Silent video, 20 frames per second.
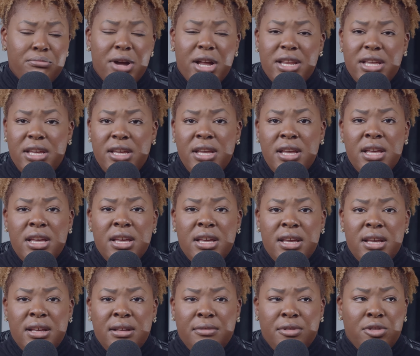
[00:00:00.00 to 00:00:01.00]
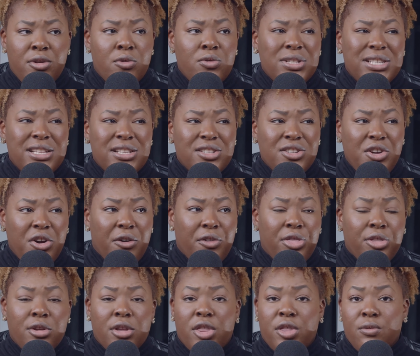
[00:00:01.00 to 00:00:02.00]
money throws his girl
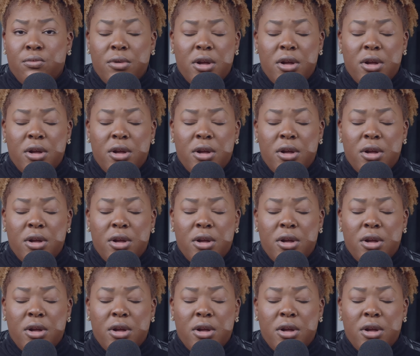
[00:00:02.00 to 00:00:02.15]
th th